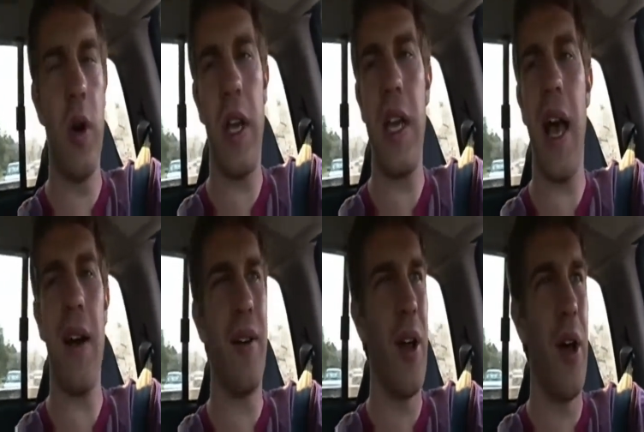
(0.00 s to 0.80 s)

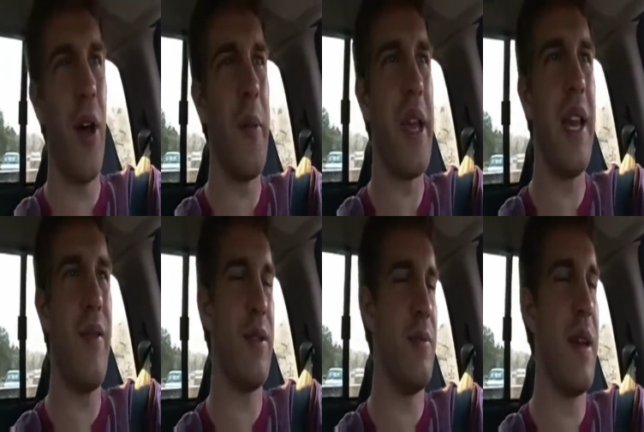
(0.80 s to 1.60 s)
Yorkie, I don't know. I
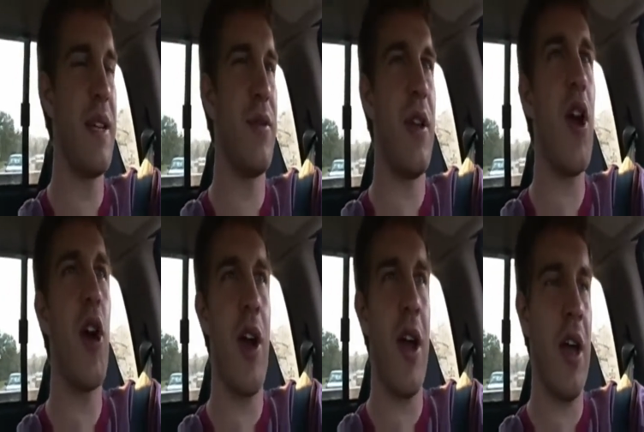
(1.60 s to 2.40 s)
mean, it was mixed with
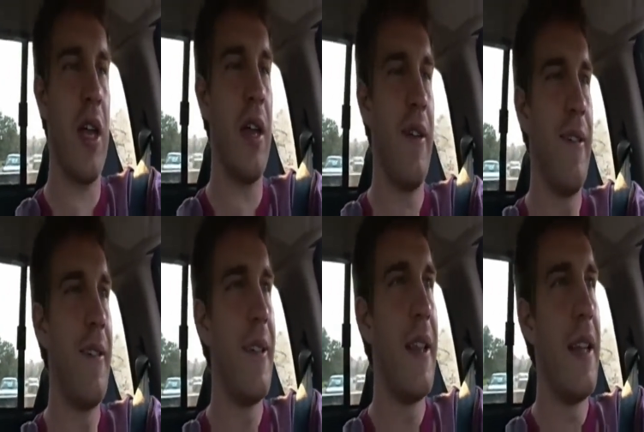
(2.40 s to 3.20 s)
everything.
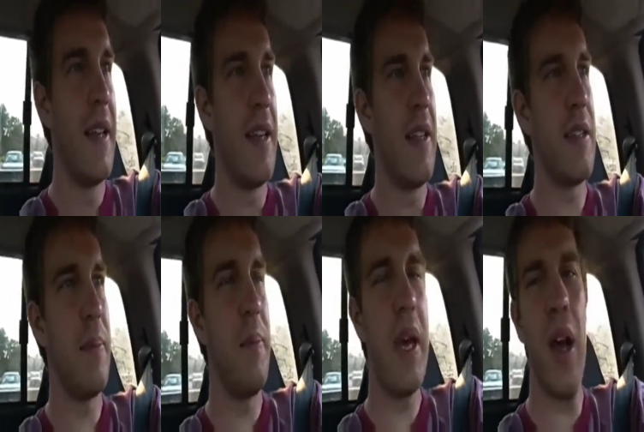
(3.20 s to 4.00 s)

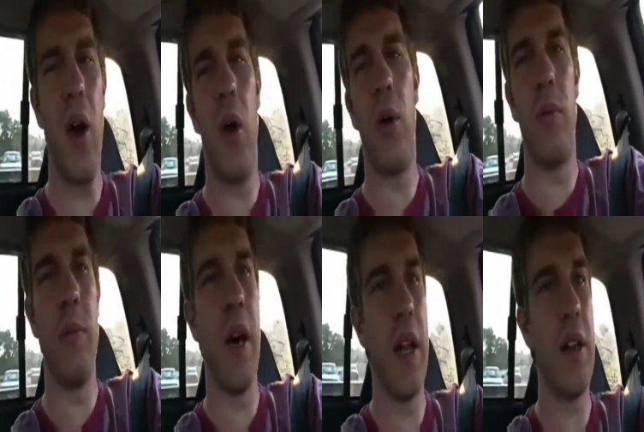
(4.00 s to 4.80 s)
This big old
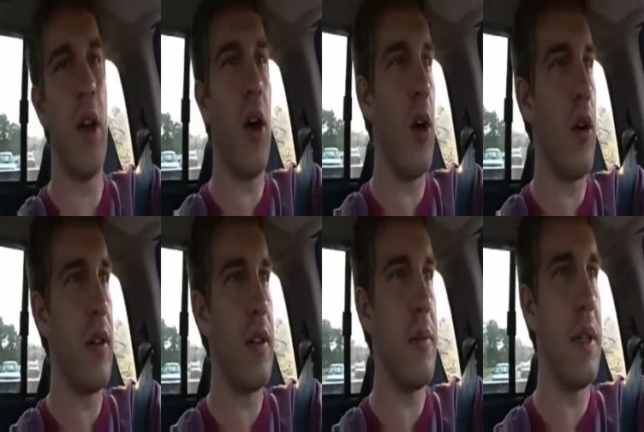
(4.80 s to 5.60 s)
mutt
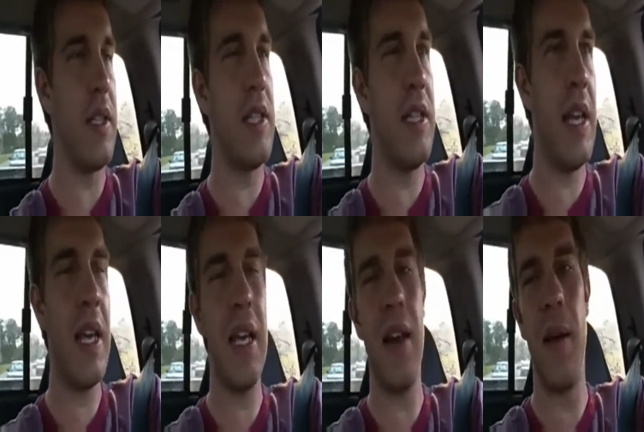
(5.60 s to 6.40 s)
dog be
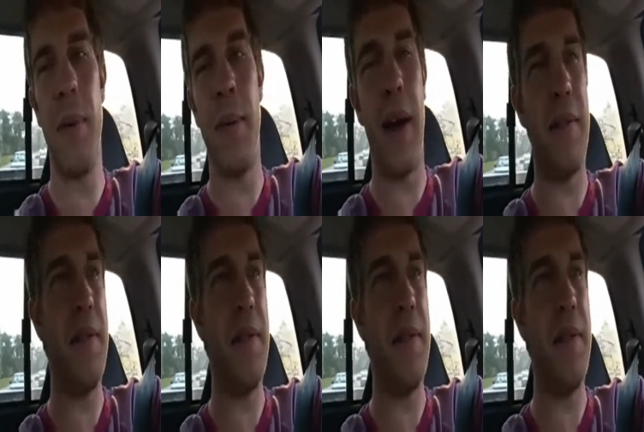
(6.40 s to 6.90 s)
stinking up in